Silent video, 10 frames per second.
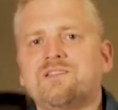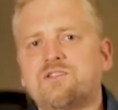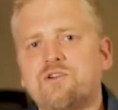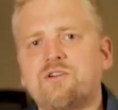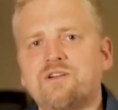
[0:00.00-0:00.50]

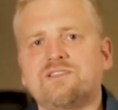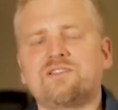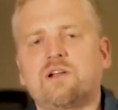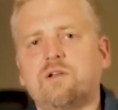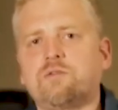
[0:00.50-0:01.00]
turn
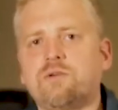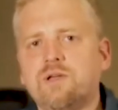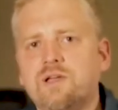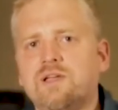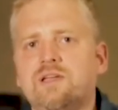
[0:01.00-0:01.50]
itself
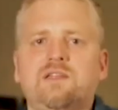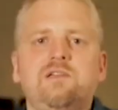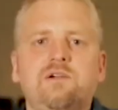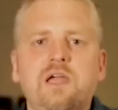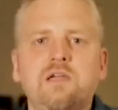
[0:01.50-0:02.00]
in
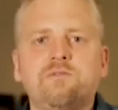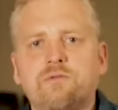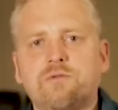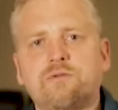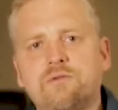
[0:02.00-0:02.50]
a
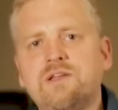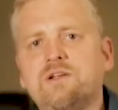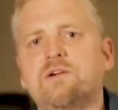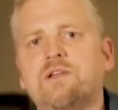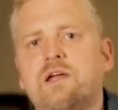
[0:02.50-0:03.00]

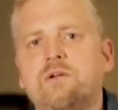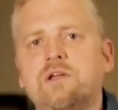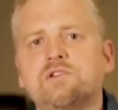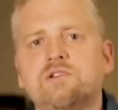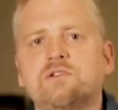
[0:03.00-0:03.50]
freer
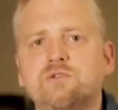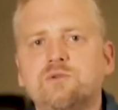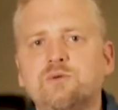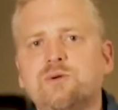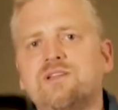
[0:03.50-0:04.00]
direction,
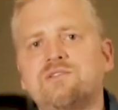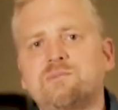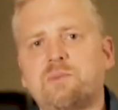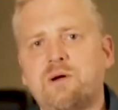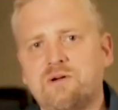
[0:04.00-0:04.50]
to
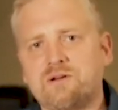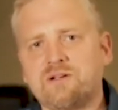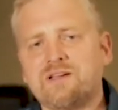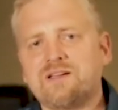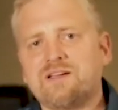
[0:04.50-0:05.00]

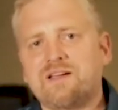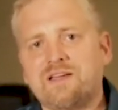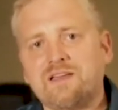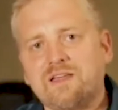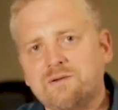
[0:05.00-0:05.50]
inspire
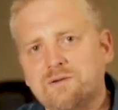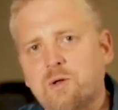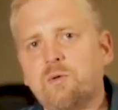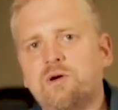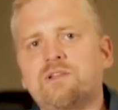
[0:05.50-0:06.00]
and
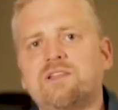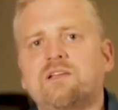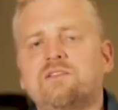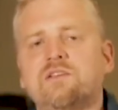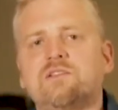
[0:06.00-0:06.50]
lower the
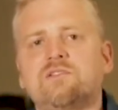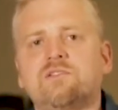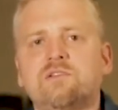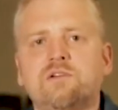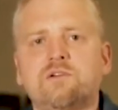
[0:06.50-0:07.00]

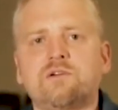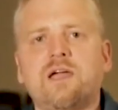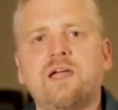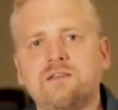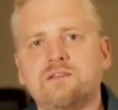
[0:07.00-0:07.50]
taxes
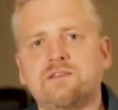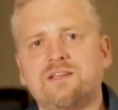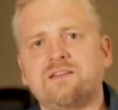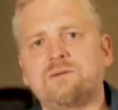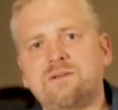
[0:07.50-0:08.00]
and
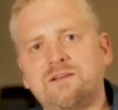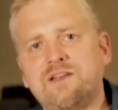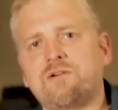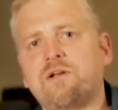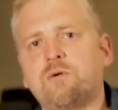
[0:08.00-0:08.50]

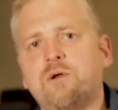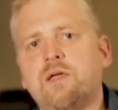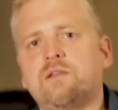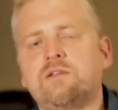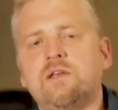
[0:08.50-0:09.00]

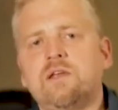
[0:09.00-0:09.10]
deregulate.